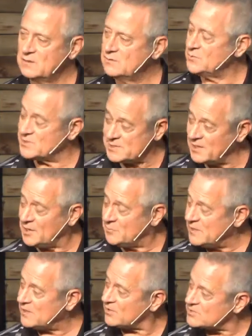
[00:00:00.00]
It's not
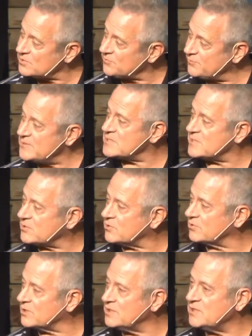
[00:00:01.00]
because her physical
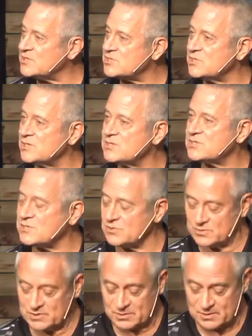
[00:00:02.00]
condition is so
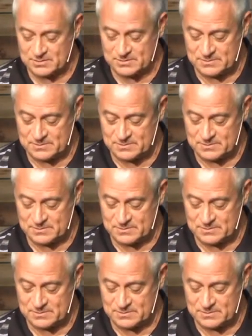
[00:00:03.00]
good,